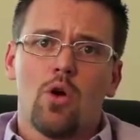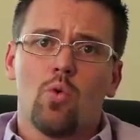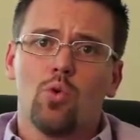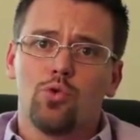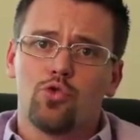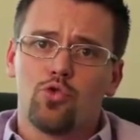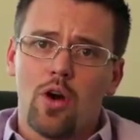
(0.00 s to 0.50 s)

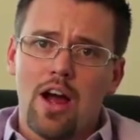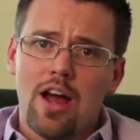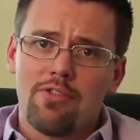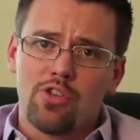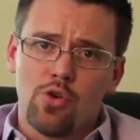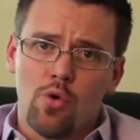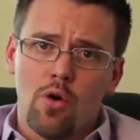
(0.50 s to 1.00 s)
will
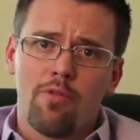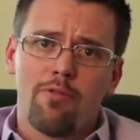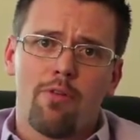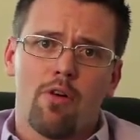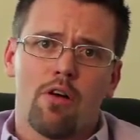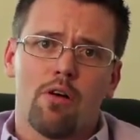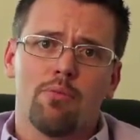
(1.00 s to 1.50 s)
drive your
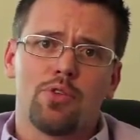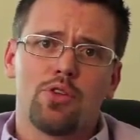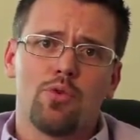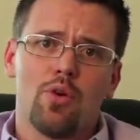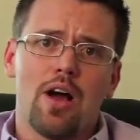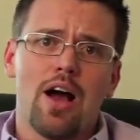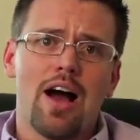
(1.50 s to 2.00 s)
firm
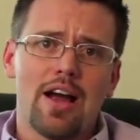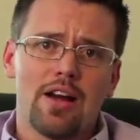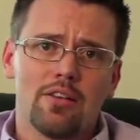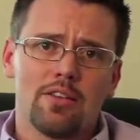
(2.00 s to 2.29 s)
to a higher